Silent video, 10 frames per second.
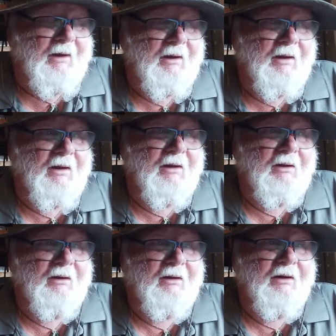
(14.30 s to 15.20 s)

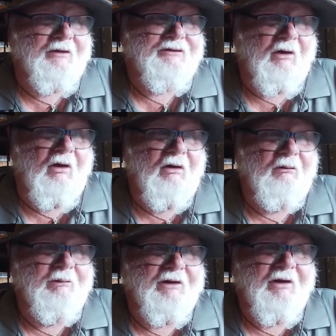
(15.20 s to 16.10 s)
And it's
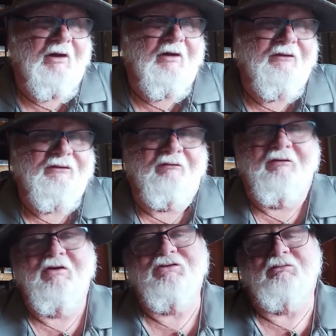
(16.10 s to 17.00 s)
all because
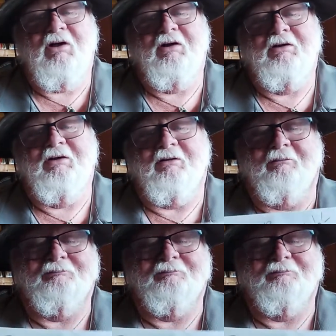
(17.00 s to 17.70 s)
of this right here.